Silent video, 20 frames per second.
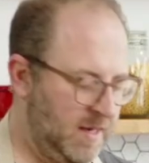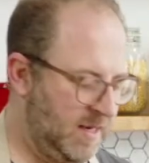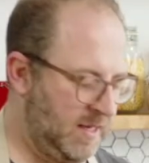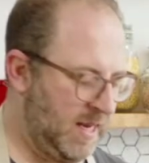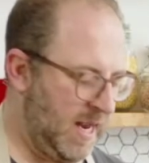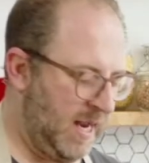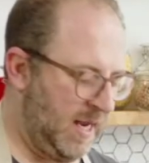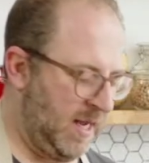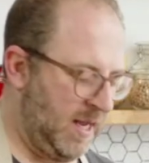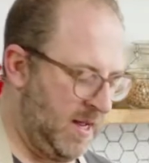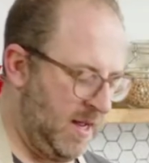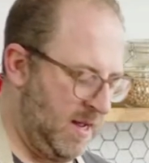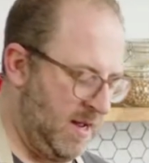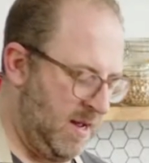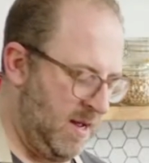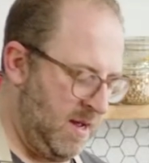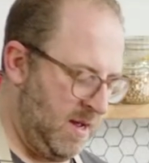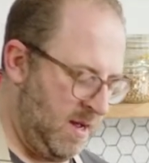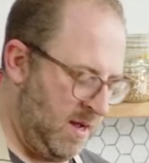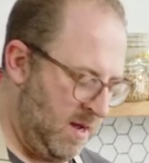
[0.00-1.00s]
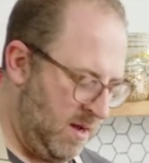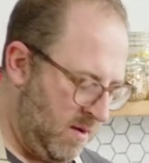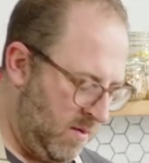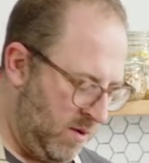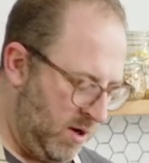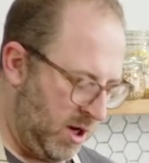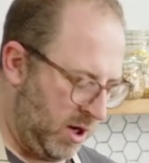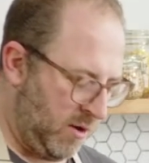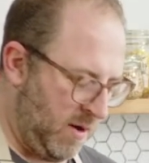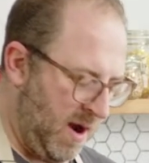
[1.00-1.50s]
It's like
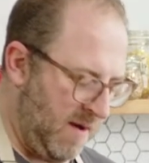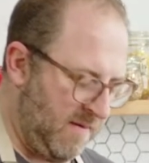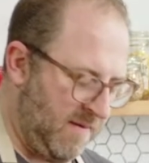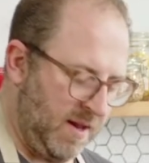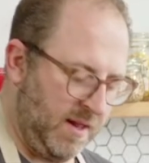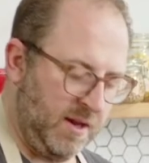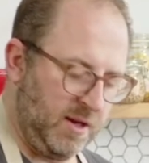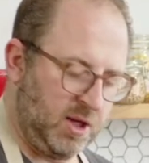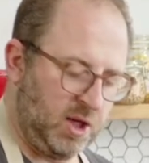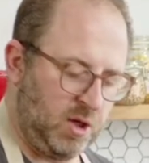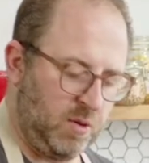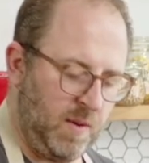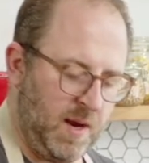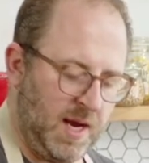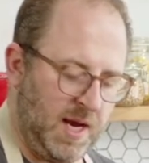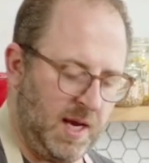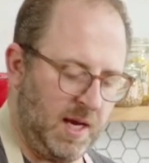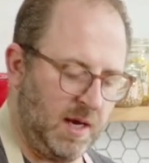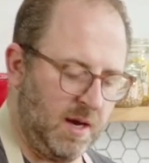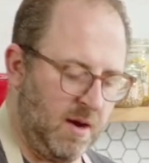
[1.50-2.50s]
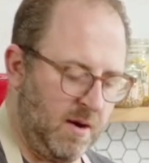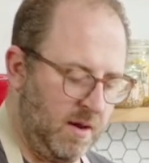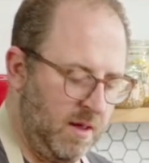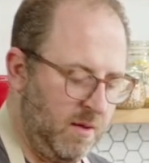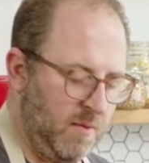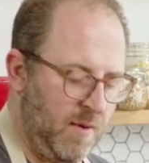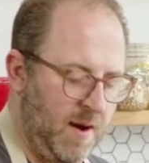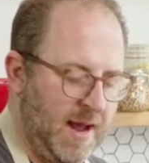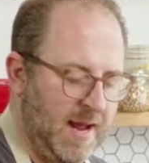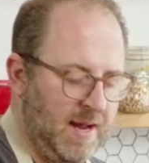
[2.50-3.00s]
when you're craving a little sweet, you go to the
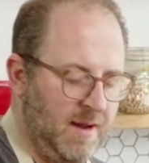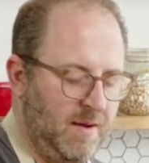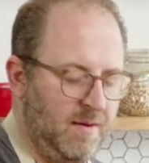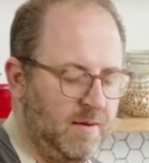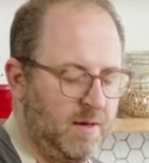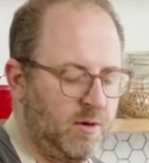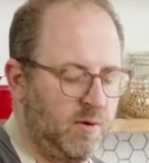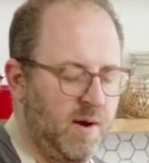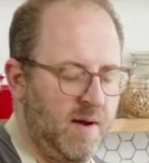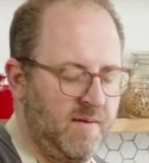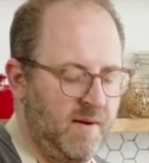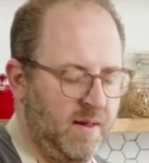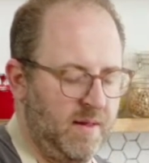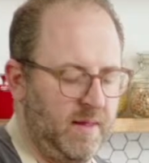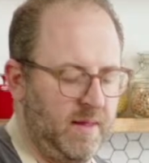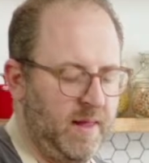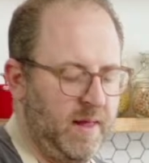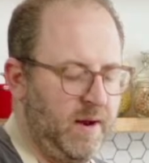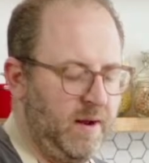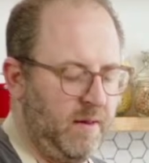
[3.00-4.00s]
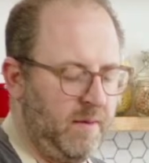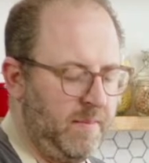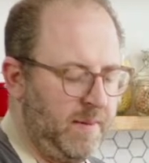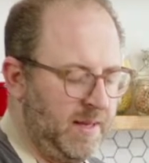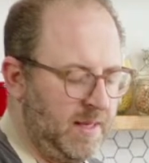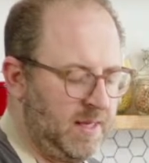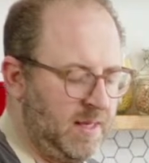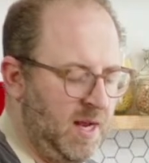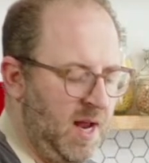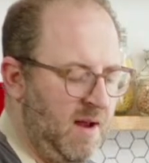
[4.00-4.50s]
right. Craving a little
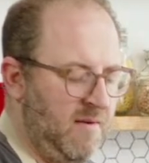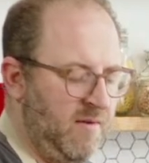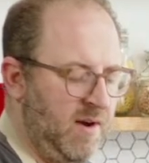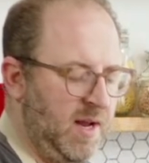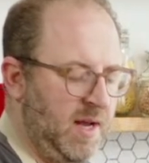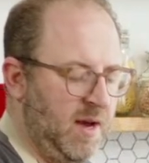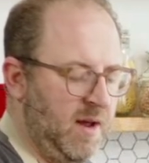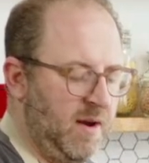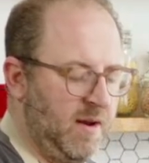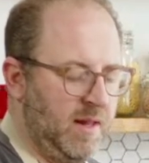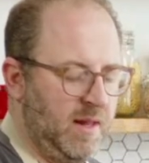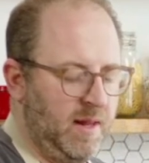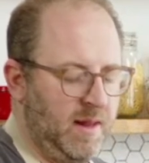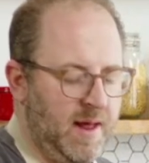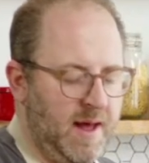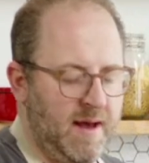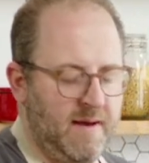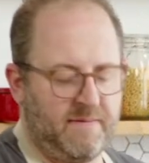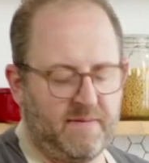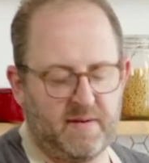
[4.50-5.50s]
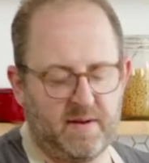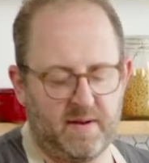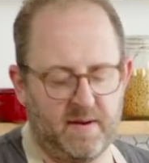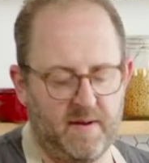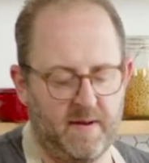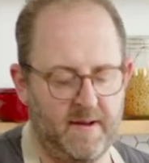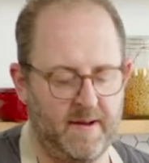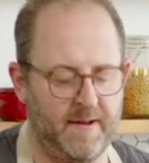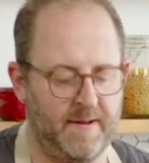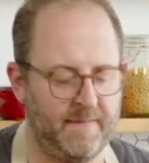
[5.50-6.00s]
bit savory, you go to the left.
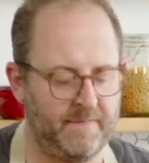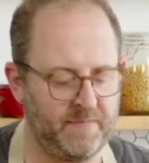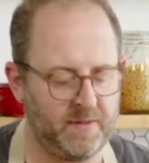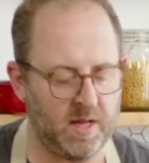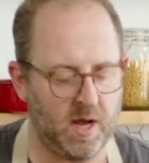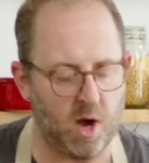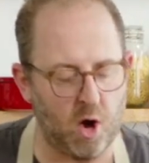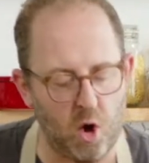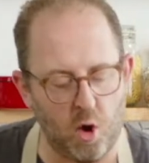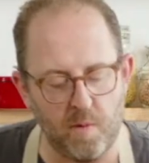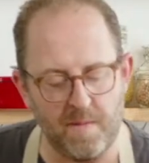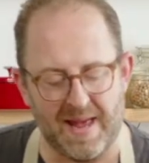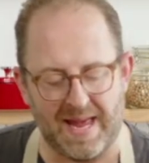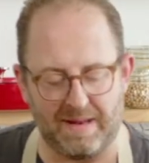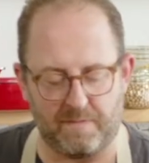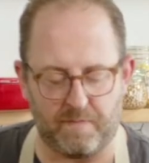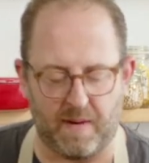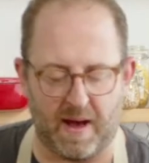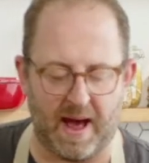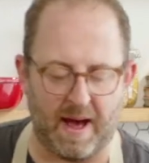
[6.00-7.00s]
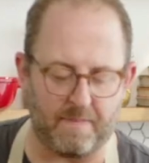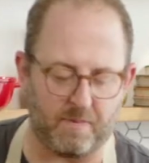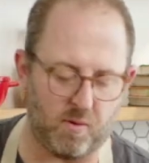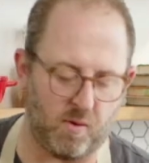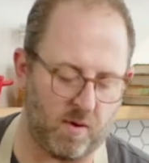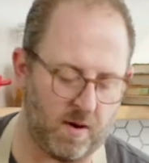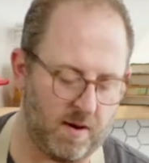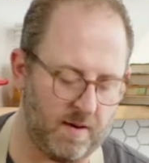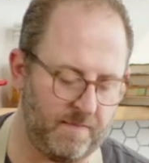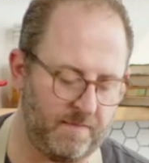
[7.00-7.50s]
Homemade
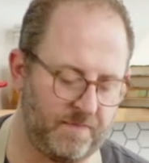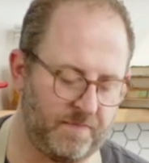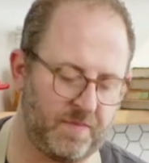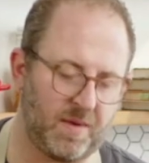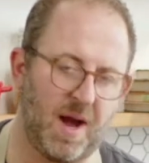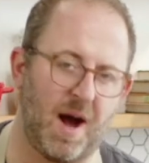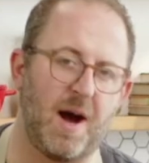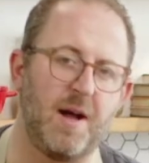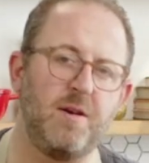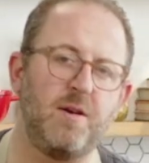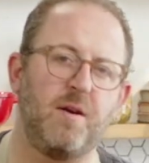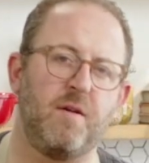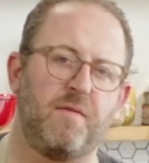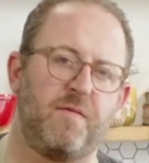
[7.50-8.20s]
popcorn, under